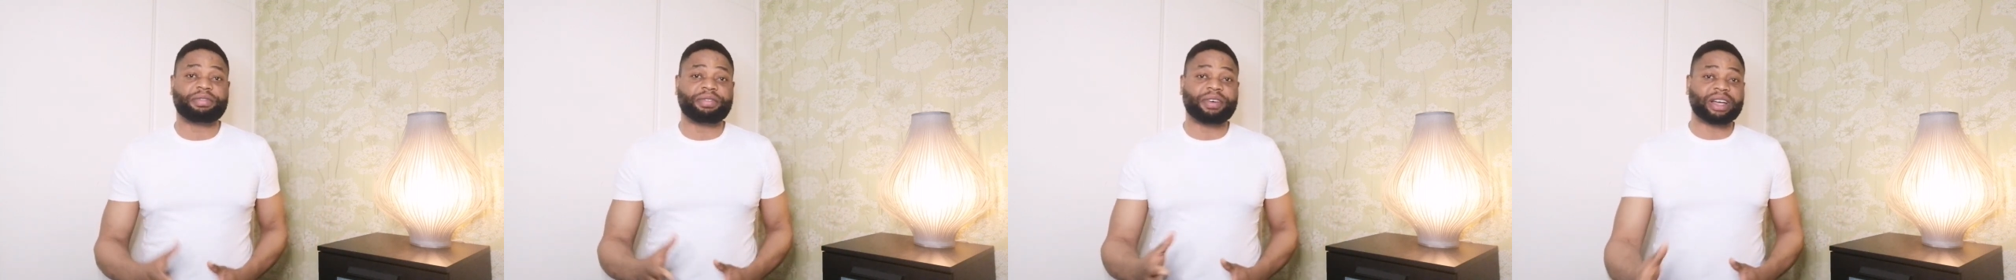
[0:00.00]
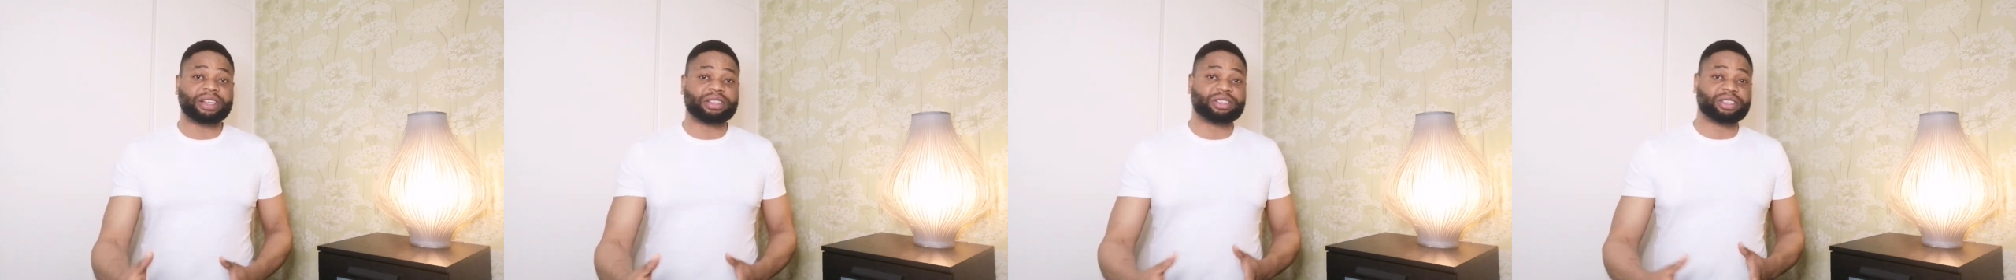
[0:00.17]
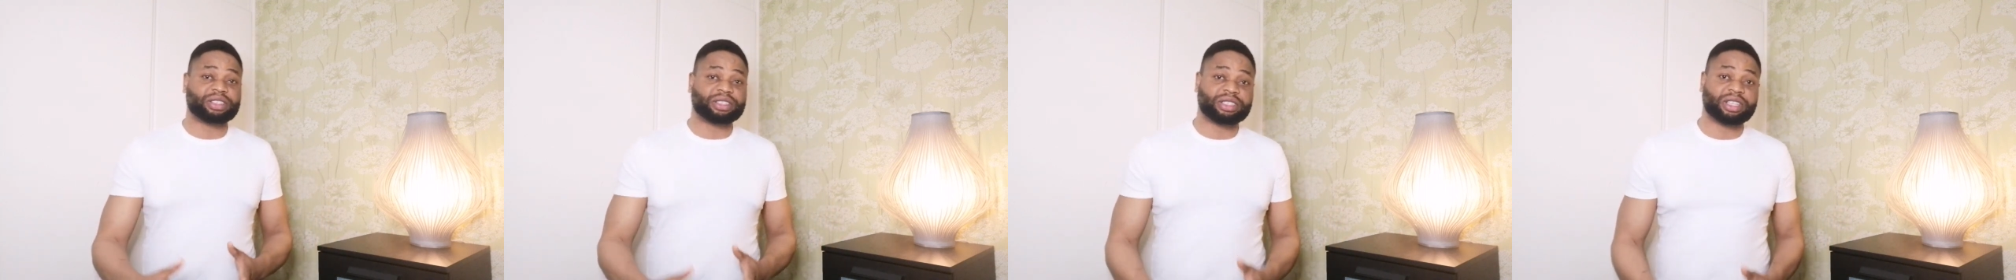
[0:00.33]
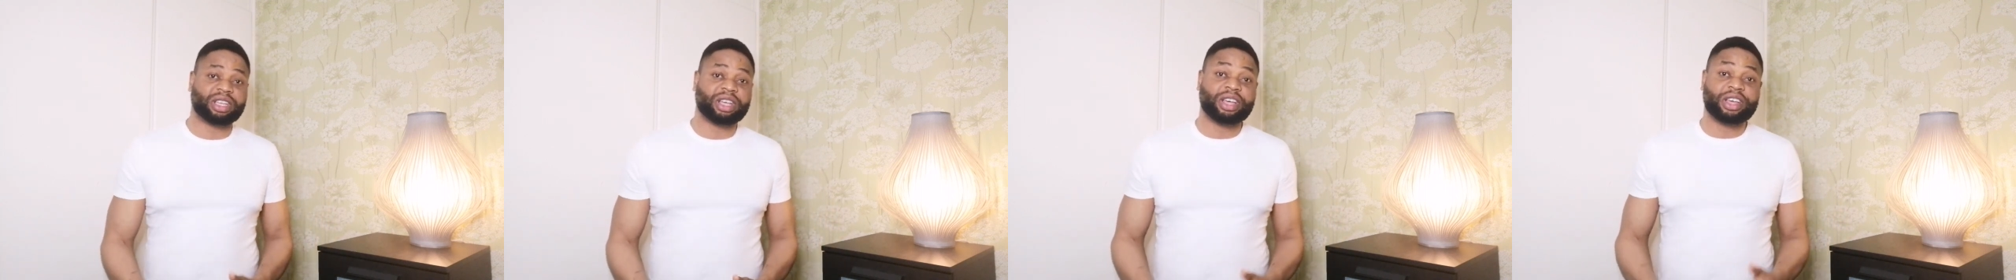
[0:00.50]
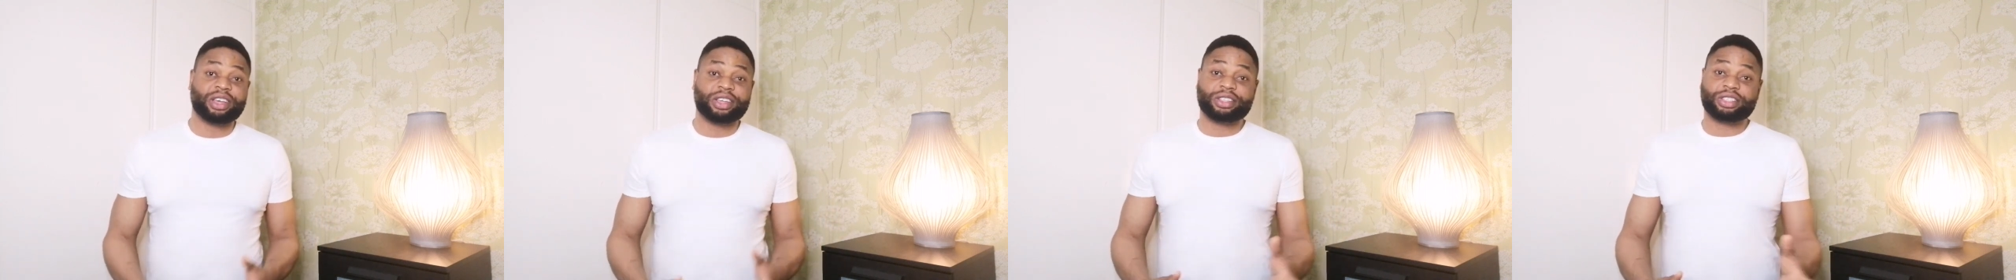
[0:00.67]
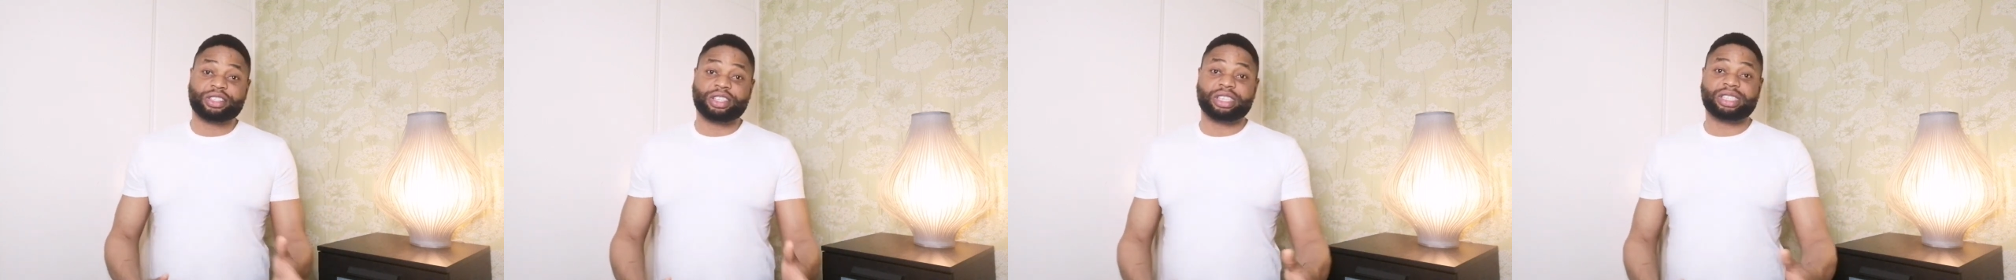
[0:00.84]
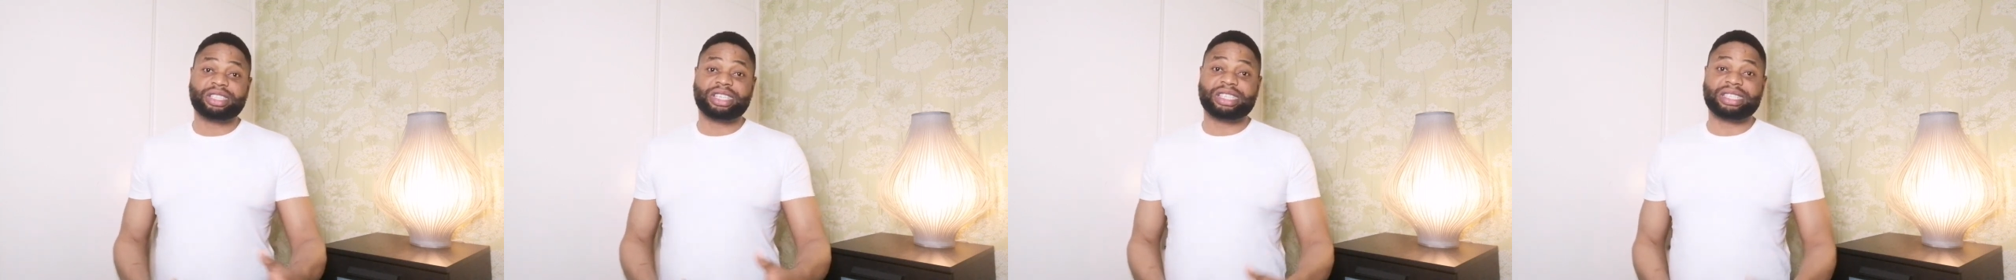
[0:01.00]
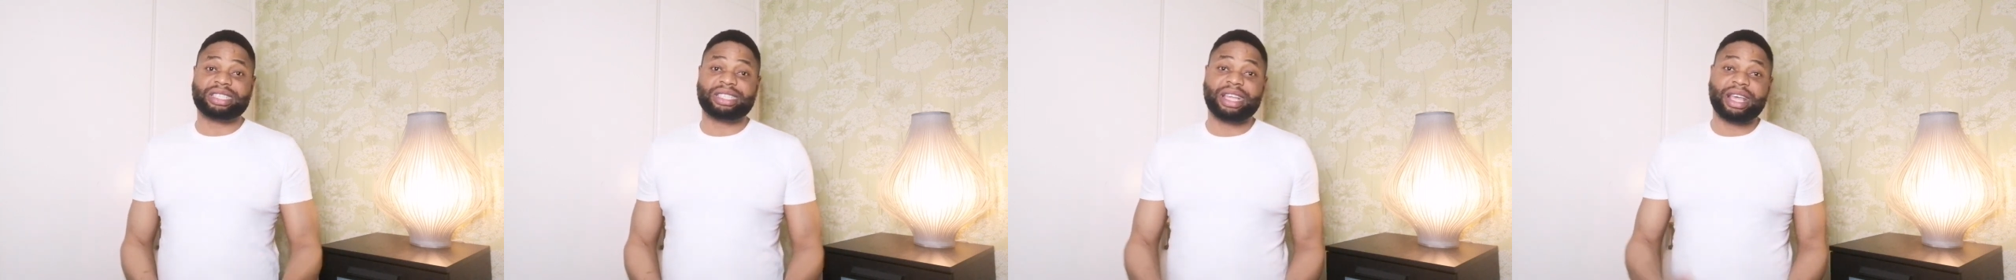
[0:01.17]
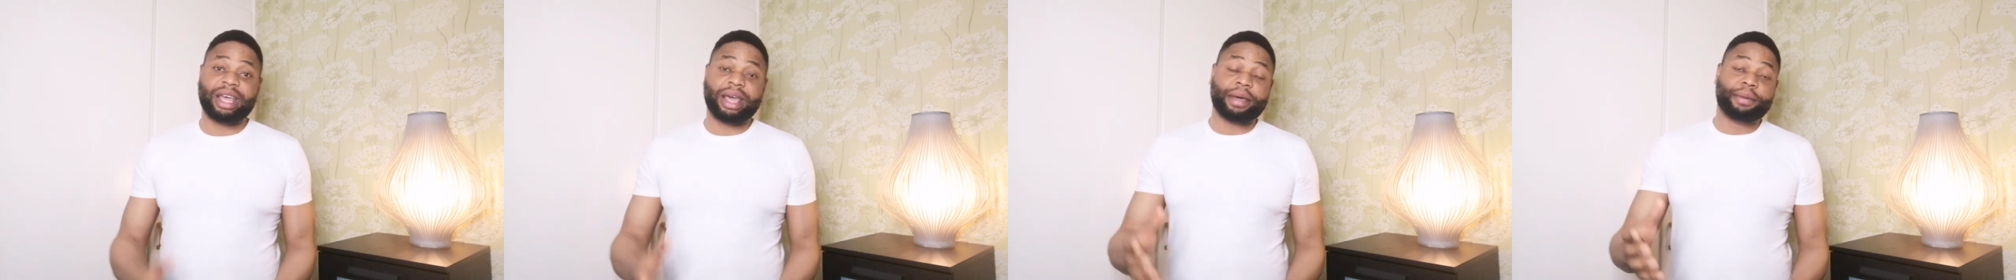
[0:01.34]
factors such
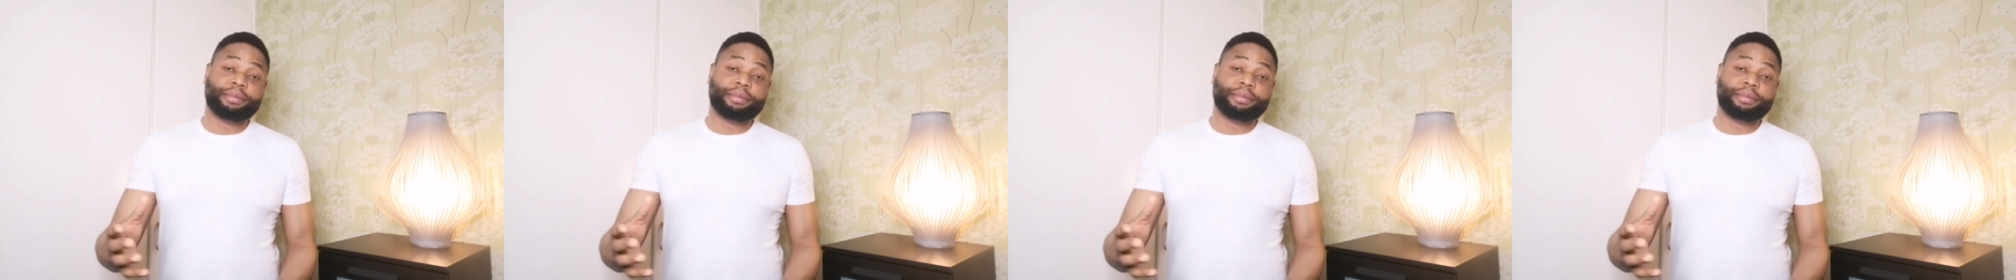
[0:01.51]
as